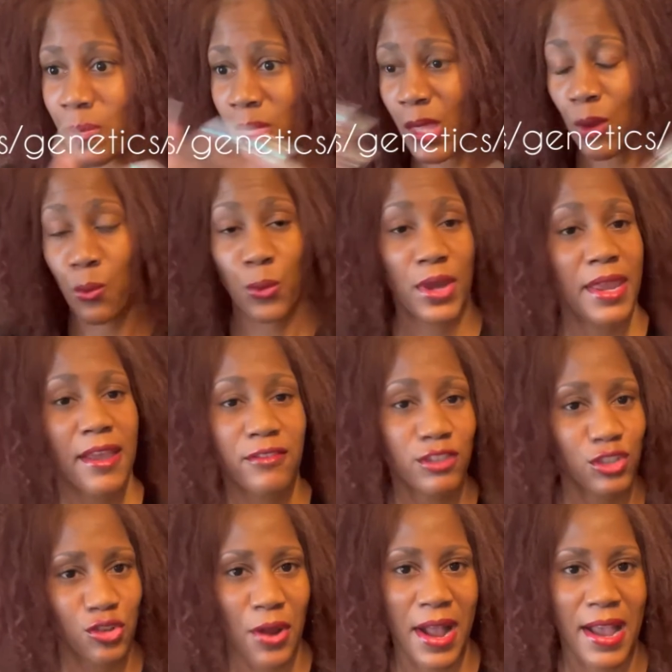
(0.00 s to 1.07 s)
whatever
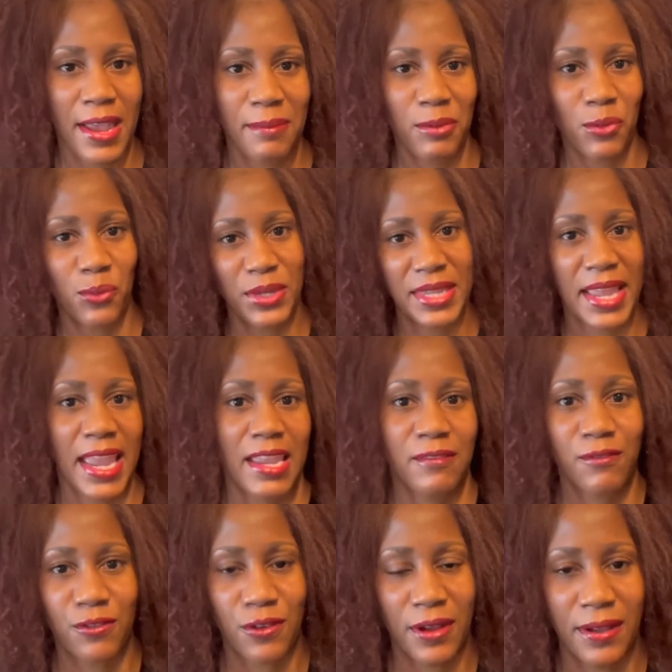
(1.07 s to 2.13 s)
tribe we came
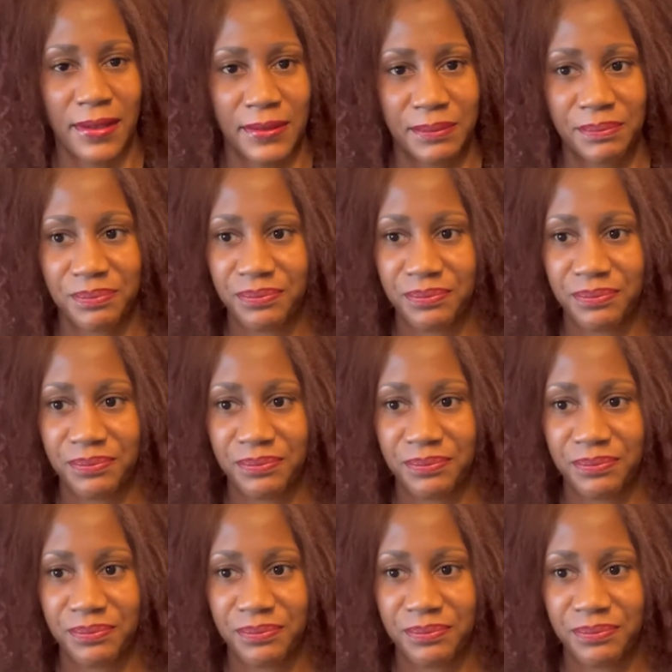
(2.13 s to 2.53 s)
from,